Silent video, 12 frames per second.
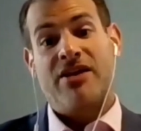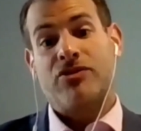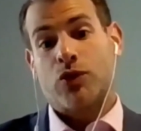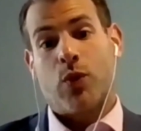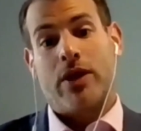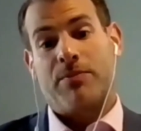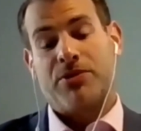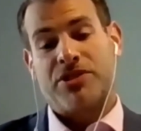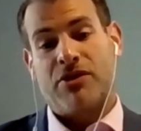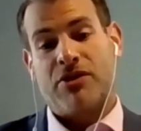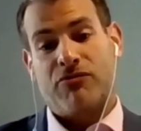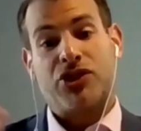to
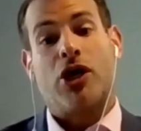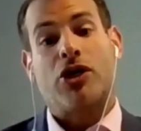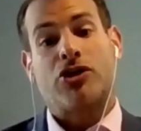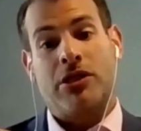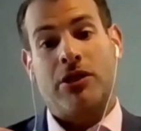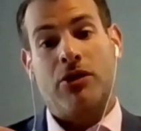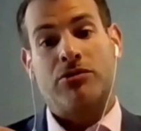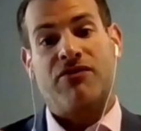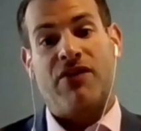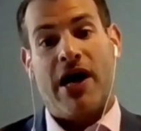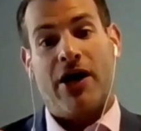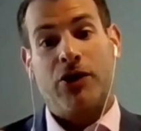20% reduction in loan to
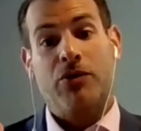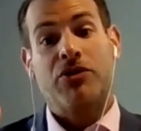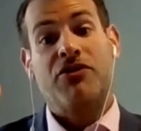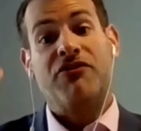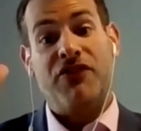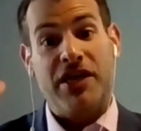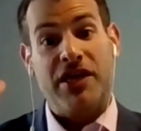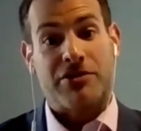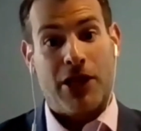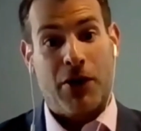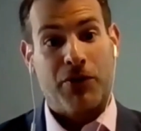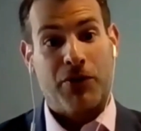value. The V is
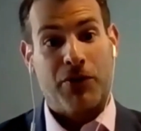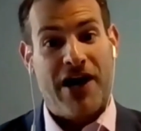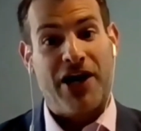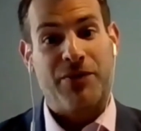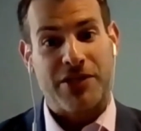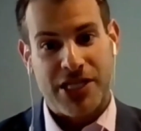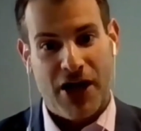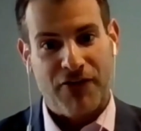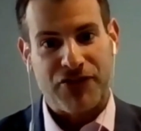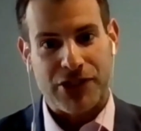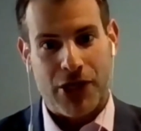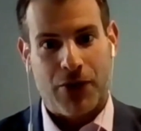lower, the value
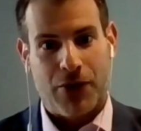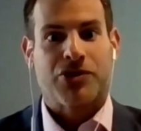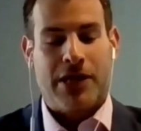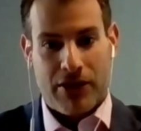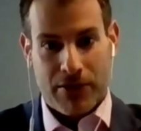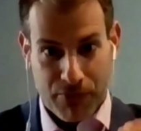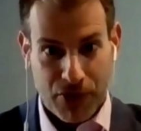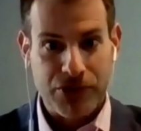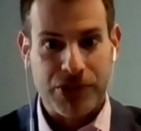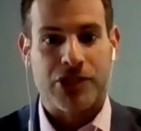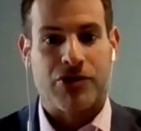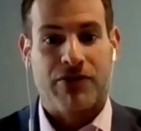itself is lower. So now the
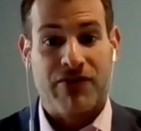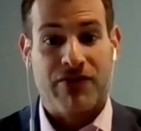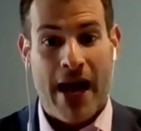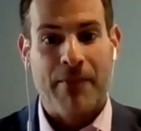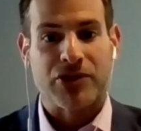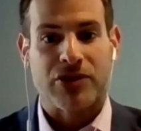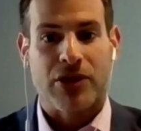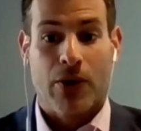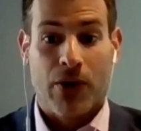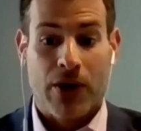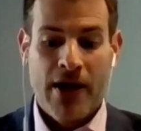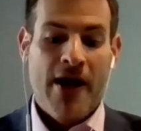proceeds are even that much
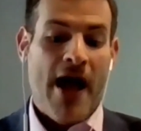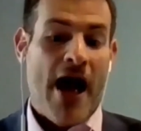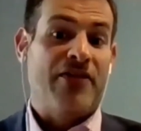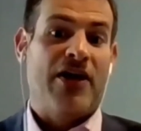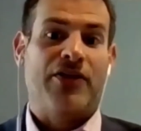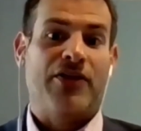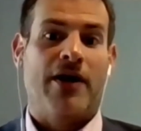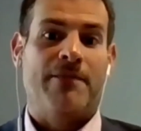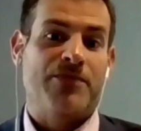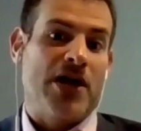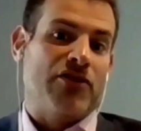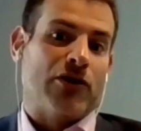lower. And then they're
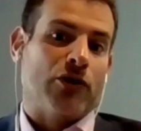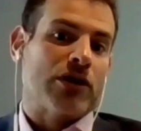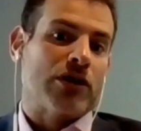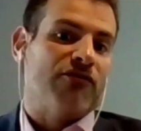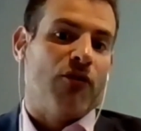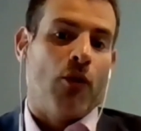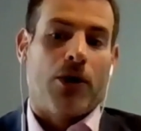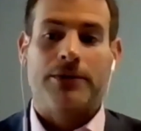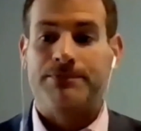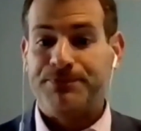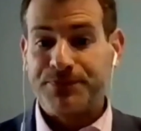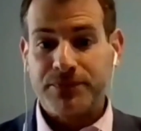looking
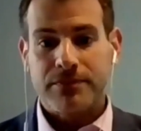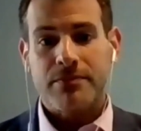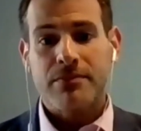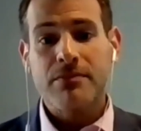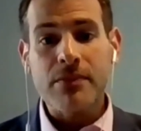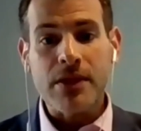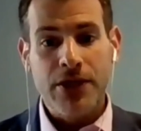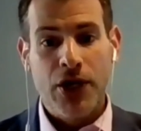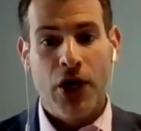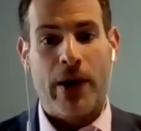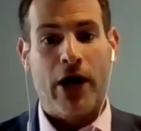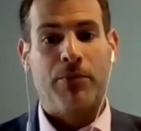for,
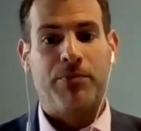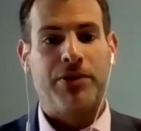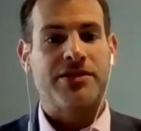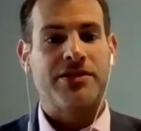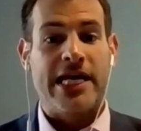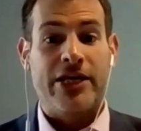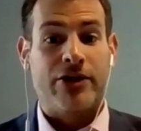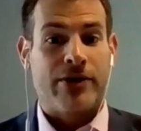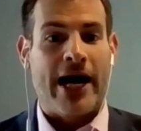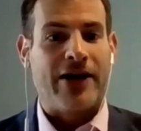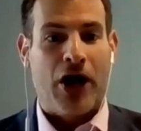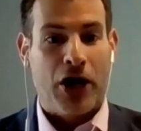L plus 800 or
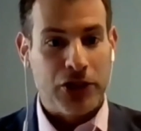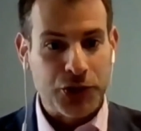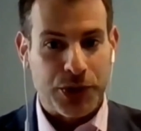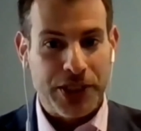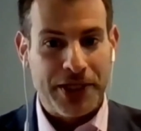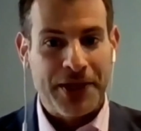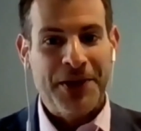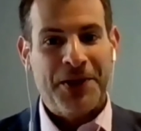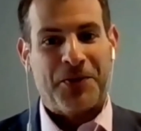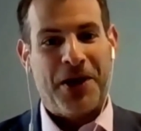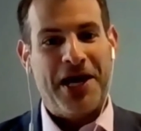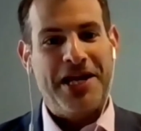900,
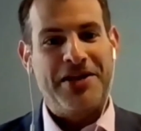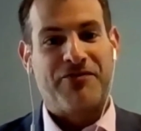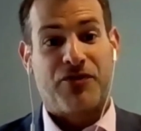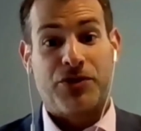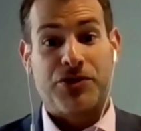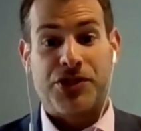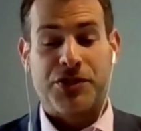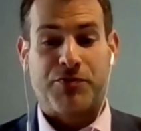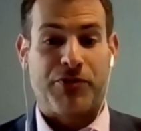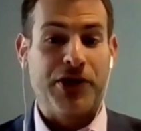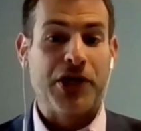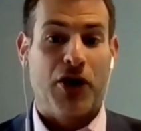right? Versus
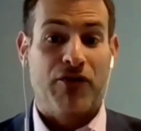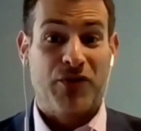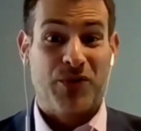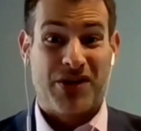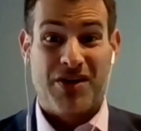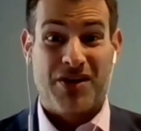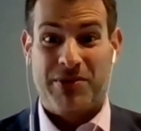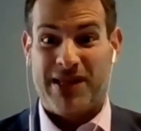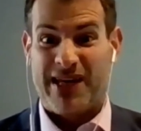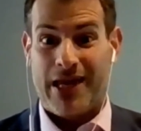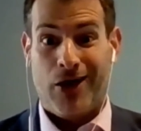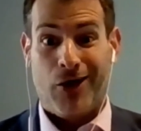pre-COVID, it could have been
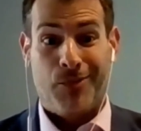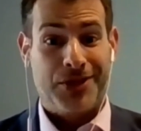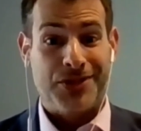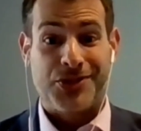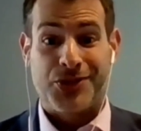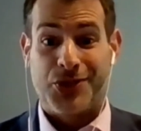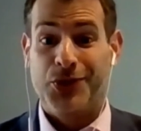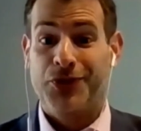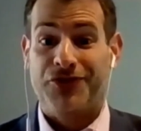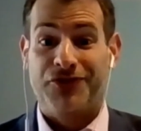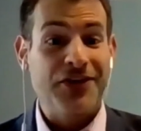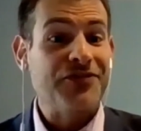like L plus
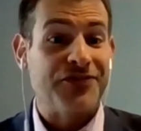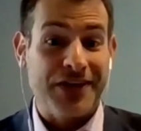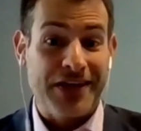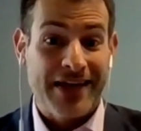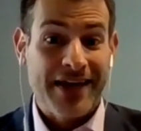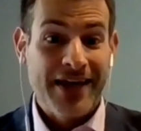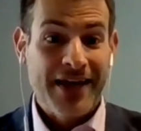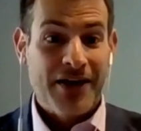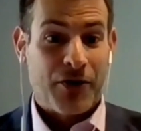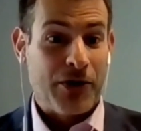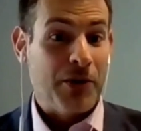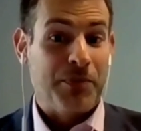250
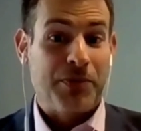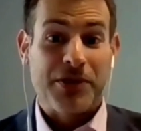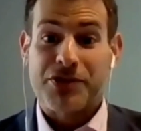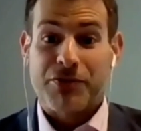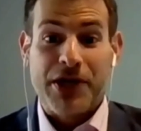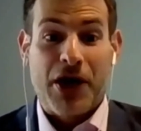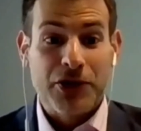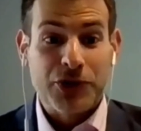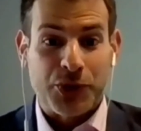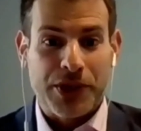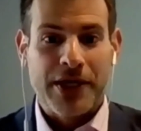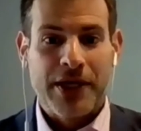or L plus
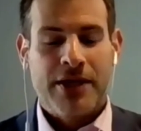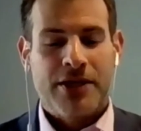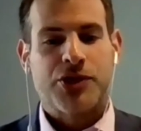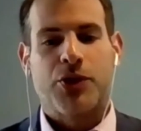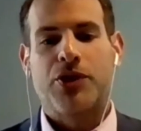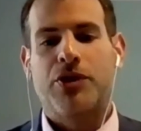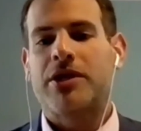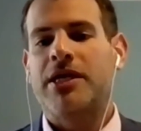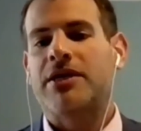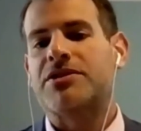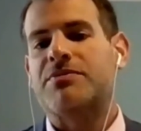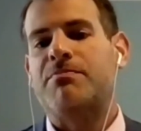300. So you're looking
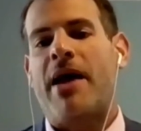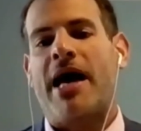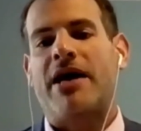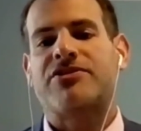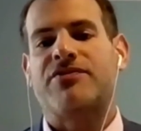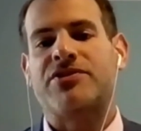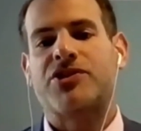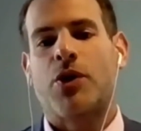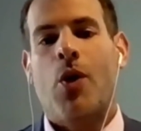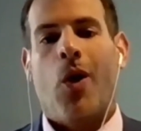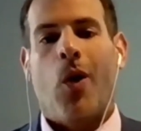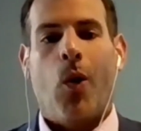at this massive, and
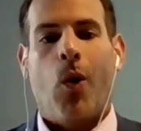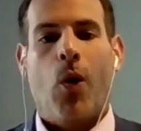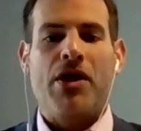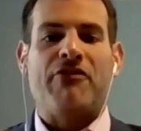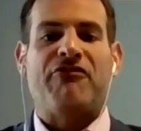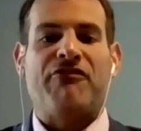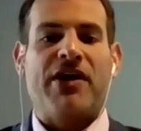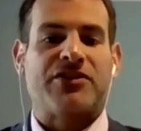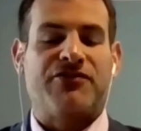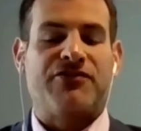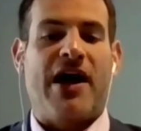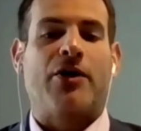so all that
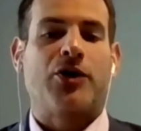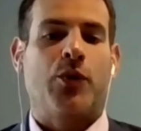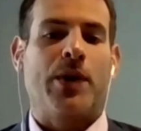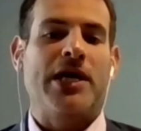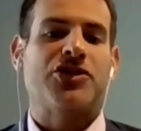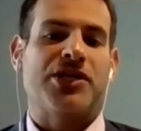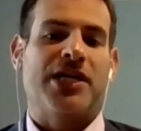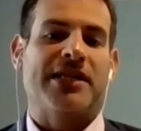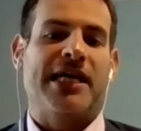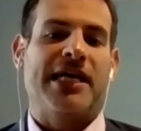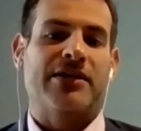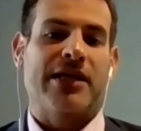affects valuation at
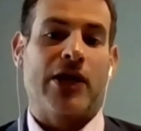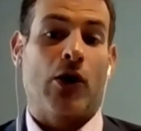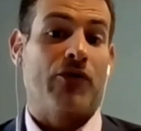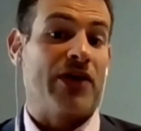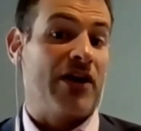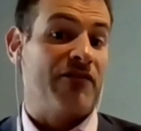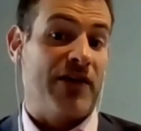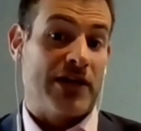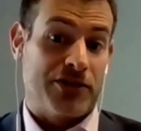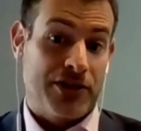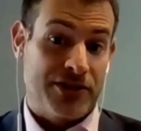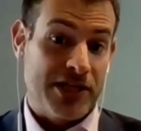the end of the day. All that
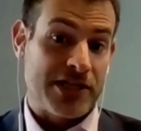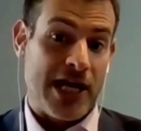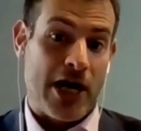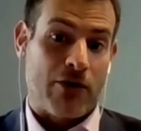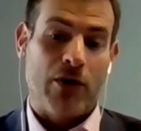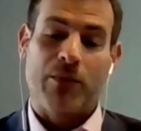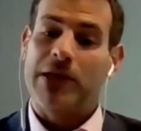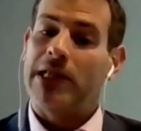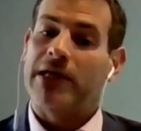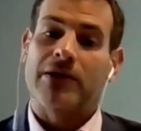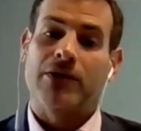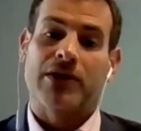affects the discount rate. We
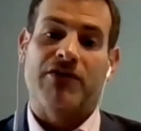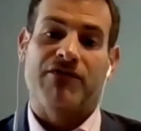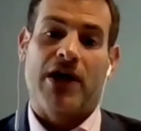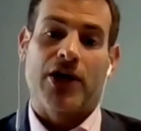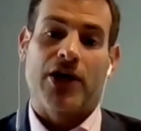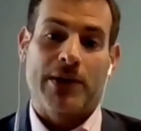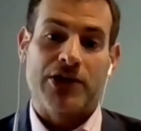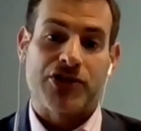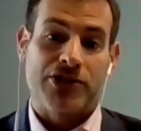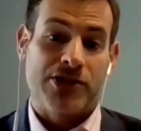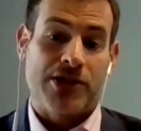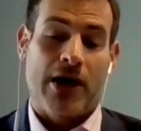like to look at
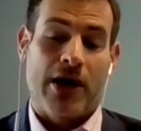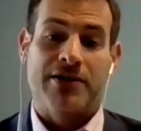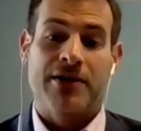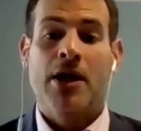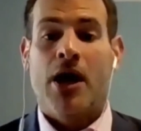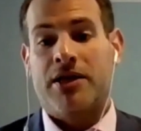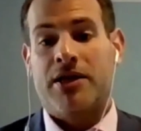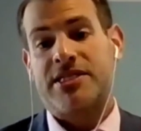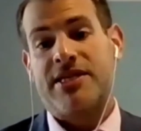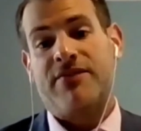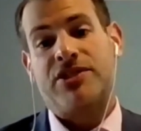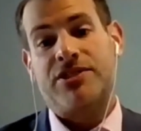valuations on a
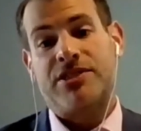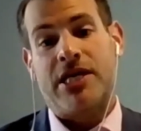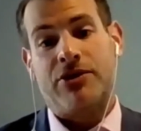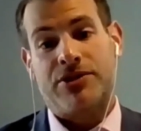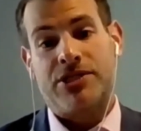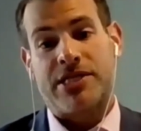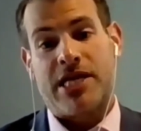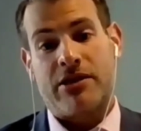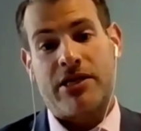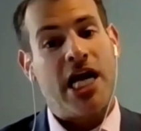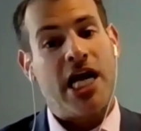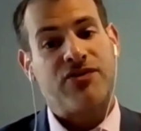7 to 10 year
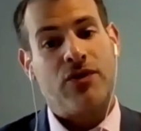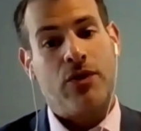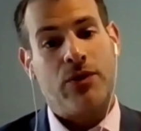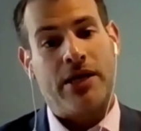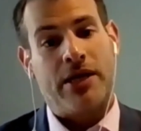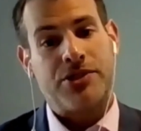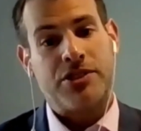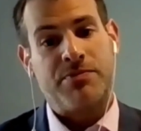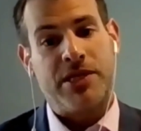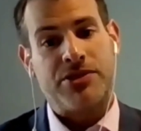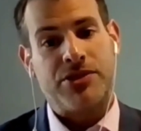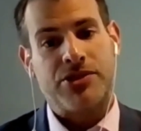discounted cash flow analysis
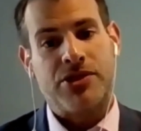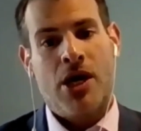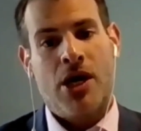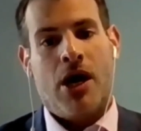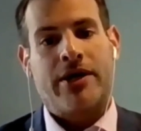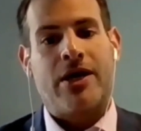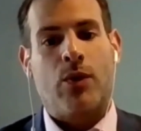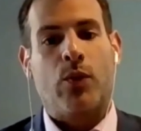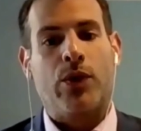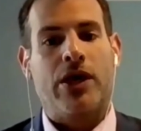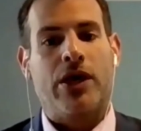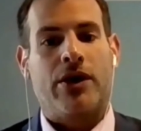basis. Again,
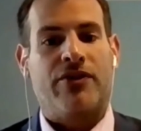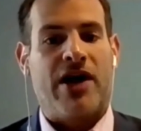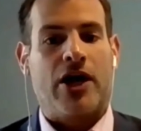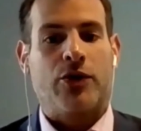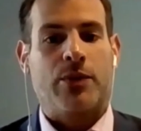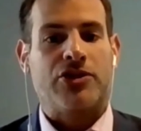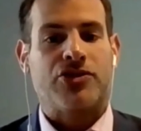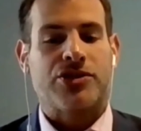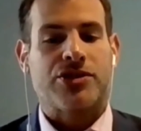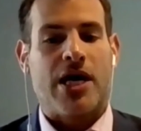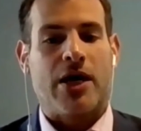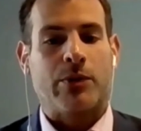we on the valuation
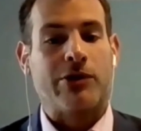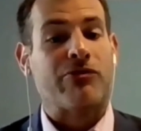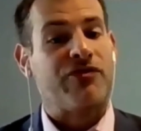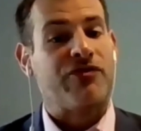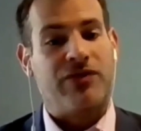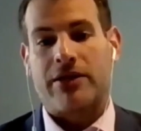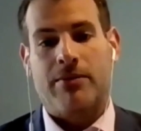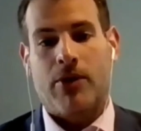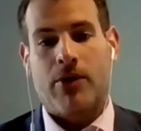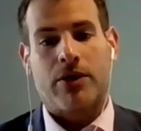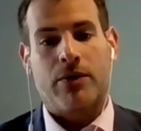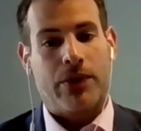side, we reflect the
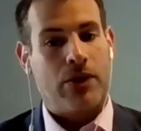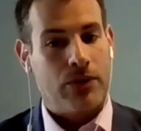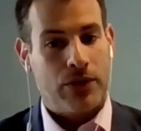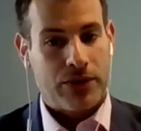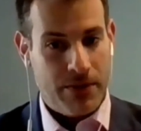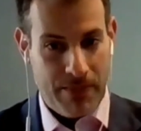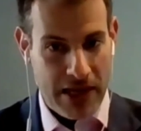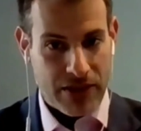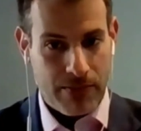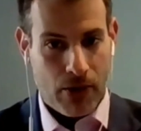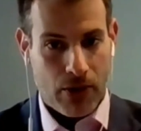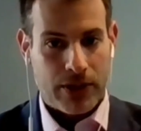market. We don't look to make
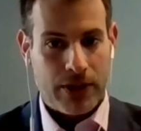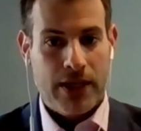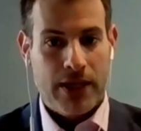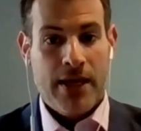the market.